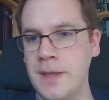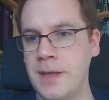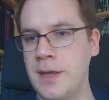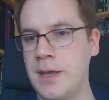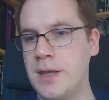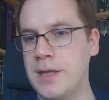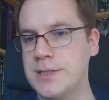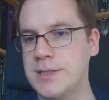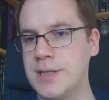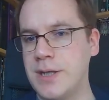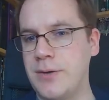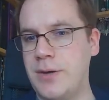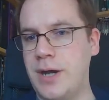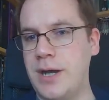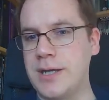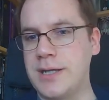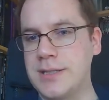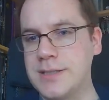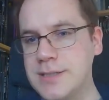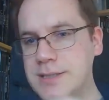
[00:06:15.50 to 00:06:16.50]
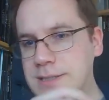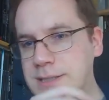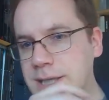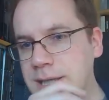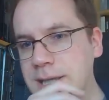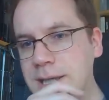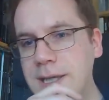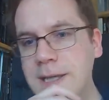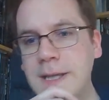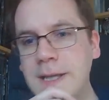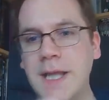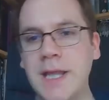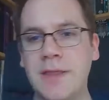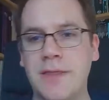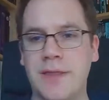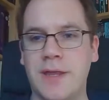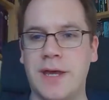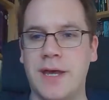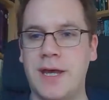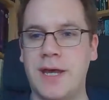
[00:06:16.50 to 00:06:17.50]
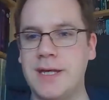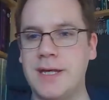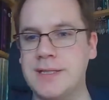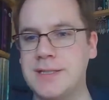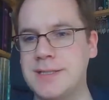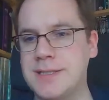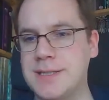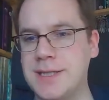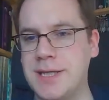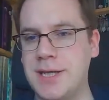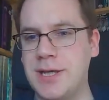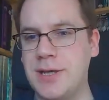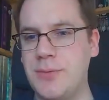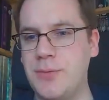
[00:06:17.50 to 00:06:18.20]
So I can see that uh,